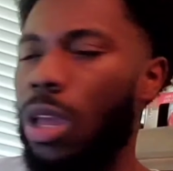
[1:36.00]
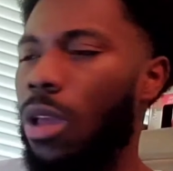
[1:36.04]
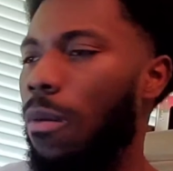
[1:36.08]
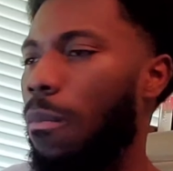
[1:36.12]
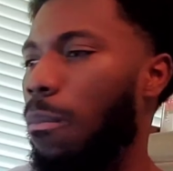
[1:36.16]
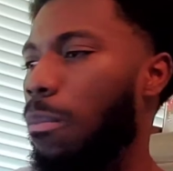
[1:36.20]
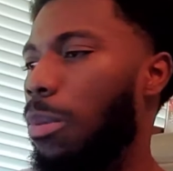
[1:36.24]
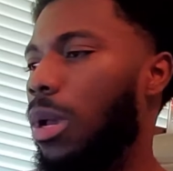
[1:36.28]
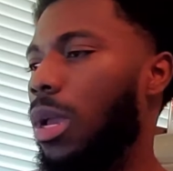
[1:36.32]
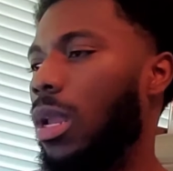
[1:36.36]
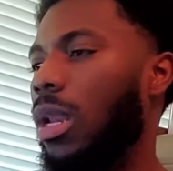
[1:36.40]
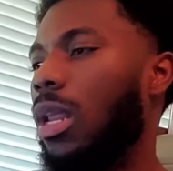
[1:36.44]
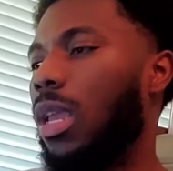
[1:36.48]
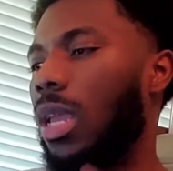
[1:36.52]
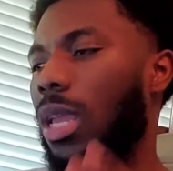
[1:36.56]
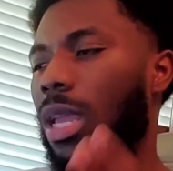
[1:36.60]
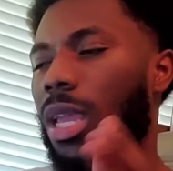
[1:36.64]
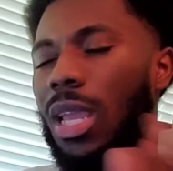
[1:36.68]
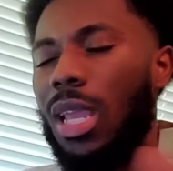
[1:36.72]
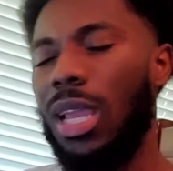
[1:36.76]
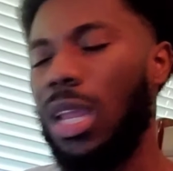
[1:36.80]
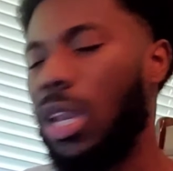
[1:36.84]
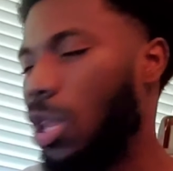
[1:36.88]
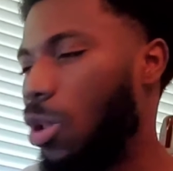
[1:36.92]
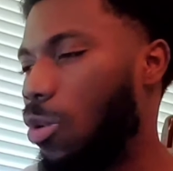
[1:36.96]
But
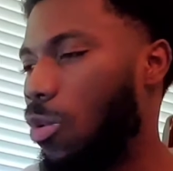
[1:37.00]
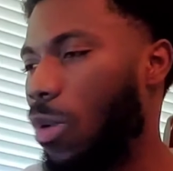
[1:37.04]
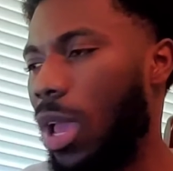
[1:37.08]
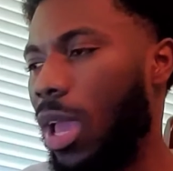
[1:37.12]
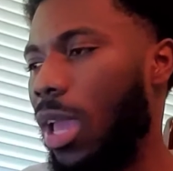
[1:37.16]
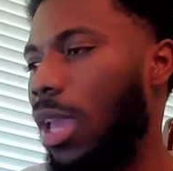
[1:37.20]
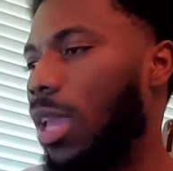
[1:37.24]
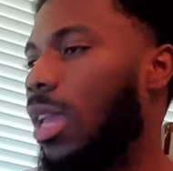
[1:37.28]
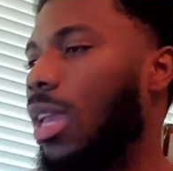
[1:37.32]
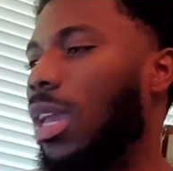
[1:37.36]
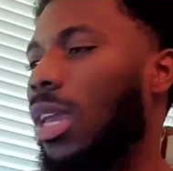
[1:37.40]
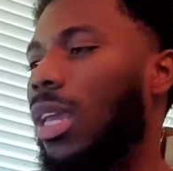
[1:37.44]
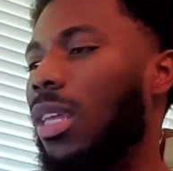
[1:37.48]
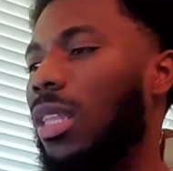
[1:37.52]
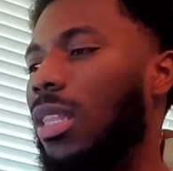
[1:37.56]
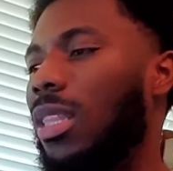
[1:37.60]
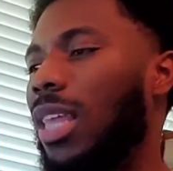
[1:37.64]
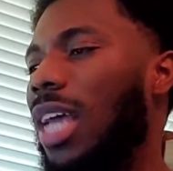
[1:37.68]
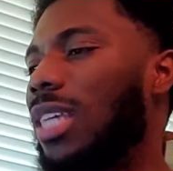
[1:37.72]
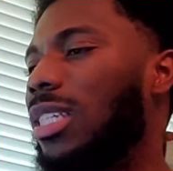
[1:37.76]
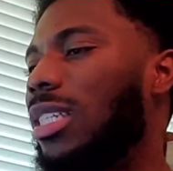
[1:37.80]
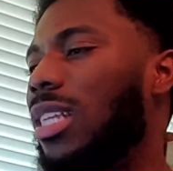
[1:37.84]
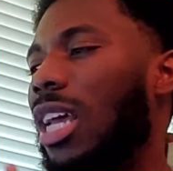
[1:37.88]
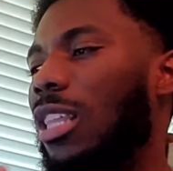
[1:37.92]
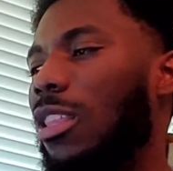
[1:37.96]
anyway,
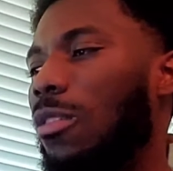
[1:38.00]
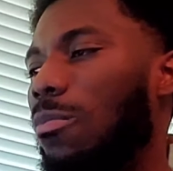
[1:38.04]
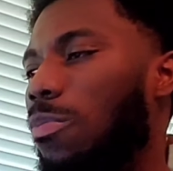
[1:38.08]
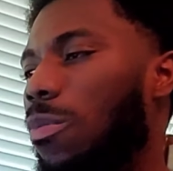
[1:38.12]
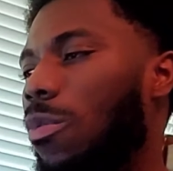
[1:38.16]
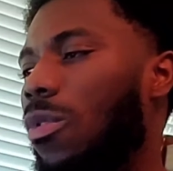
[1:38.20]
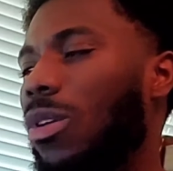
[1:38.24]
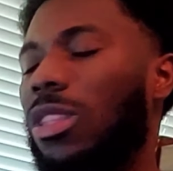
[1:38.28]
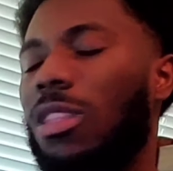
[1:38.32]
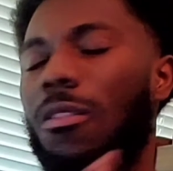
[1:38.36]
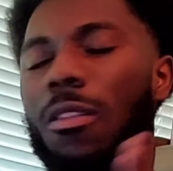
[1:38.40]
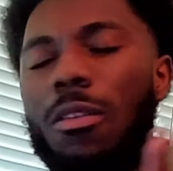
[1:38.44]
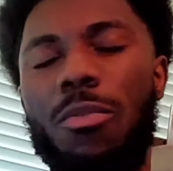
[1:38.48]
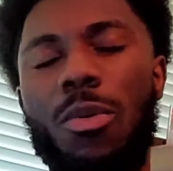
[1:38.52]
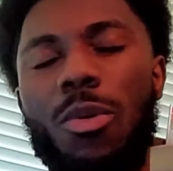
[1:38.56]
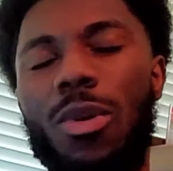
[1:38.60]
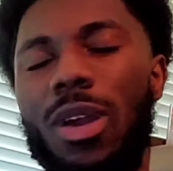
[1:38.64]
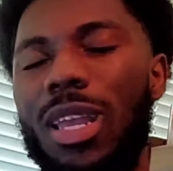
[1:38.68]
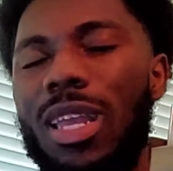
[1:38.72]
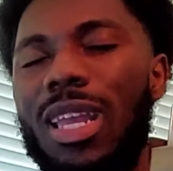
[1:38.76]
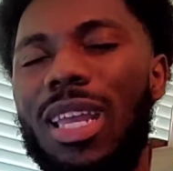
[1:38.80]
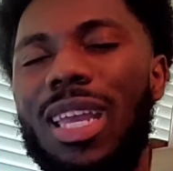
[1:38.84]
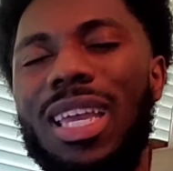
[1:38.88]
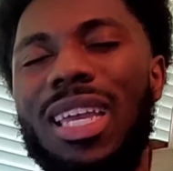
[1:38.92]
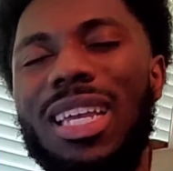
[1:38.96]
that's not the point. The
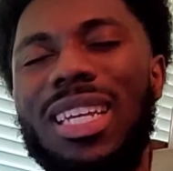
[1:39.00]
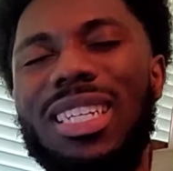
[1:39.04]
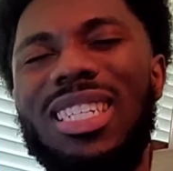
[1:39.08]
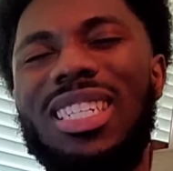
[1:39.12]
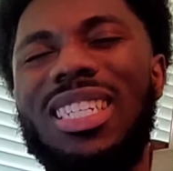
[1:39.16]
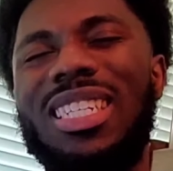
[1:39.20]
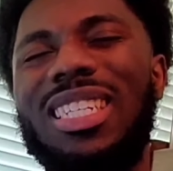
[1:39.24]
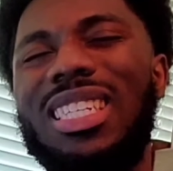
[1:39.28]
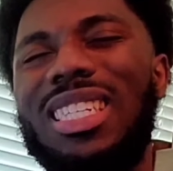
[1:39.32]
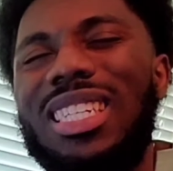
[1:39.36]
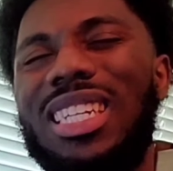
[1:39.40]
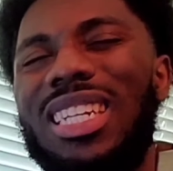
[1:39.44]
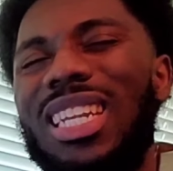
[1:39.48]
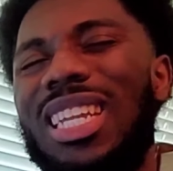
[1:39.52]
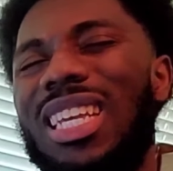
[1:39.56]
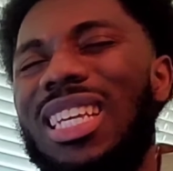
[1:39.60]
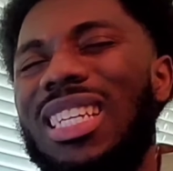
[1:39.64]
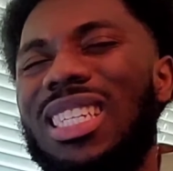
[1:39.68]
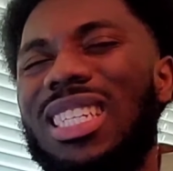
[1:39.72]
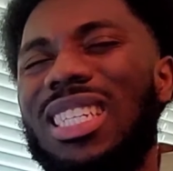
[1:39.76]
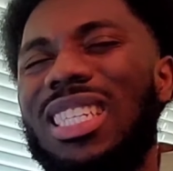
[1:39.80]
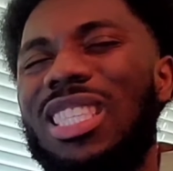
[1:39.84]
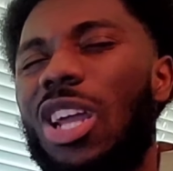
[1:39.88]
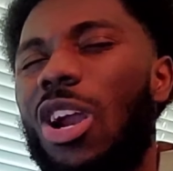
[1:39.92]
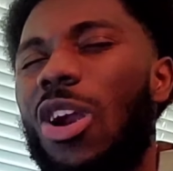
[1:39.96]
point is she's at
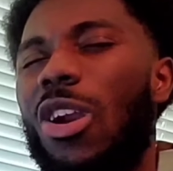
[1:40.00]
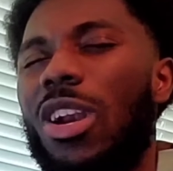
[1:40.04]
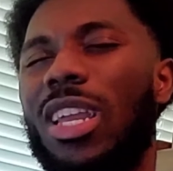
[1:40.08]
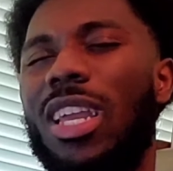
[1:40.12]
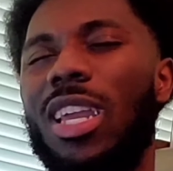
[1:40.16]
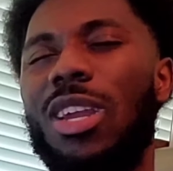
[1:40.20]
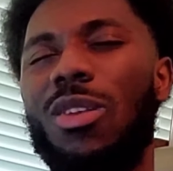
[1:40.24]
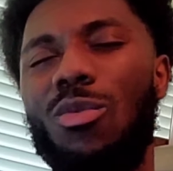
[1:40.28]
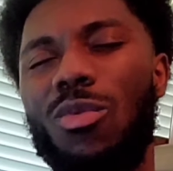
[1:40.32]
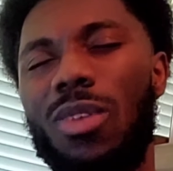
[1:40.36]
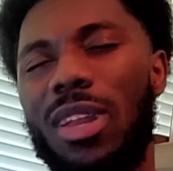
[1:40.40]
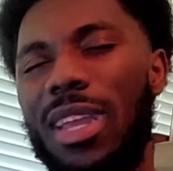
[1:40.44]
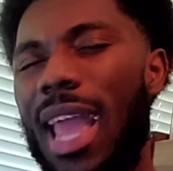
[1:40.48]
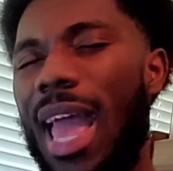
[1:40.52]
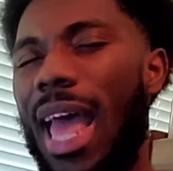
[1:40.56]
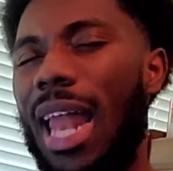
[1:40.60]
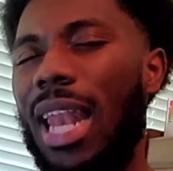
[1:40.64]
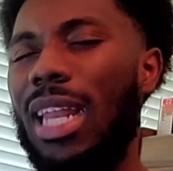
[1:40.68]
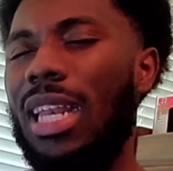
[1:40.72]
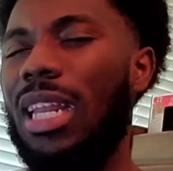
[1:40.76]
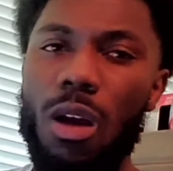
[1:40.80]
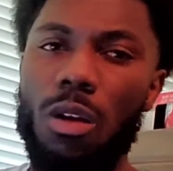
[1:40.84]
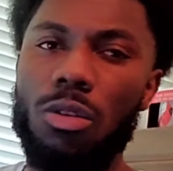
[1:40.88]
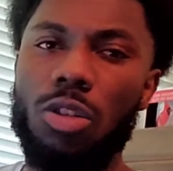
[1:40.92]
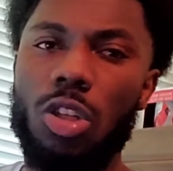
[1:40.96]
least 30 in
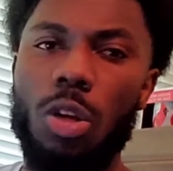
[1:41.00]
reality.